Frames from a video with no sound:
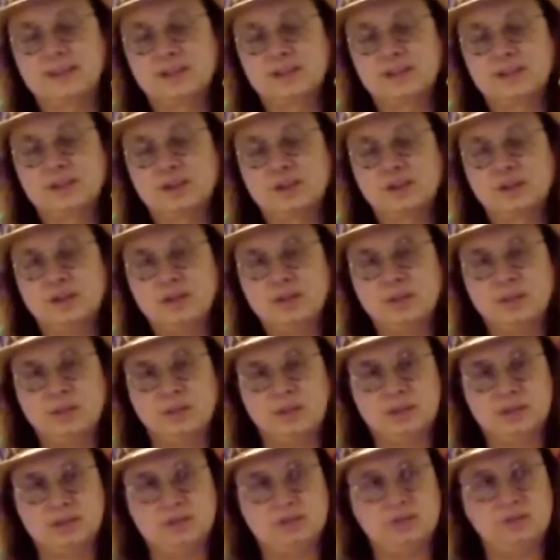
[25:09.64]
cranberry
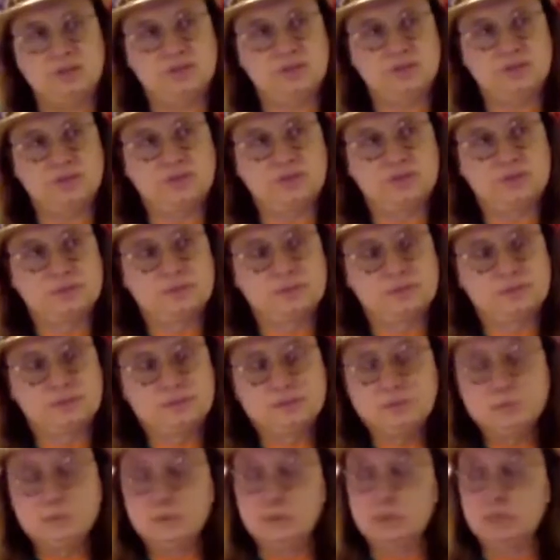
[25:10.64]
juice.
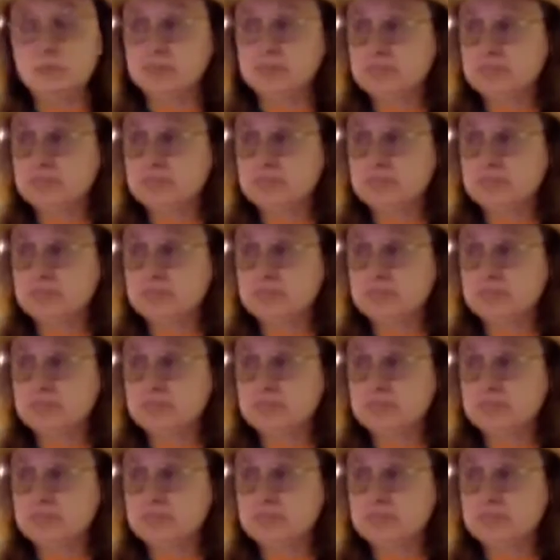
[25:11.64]
I'm like,